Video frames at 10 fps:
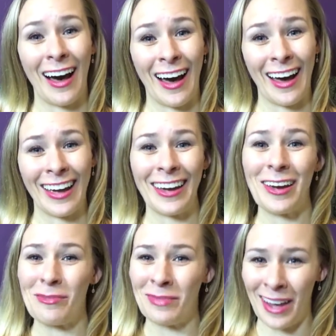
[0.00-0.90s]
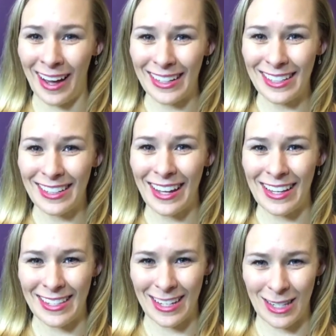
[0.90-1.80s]
I am not
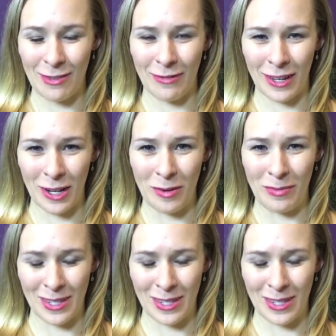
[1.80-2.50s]
a six figure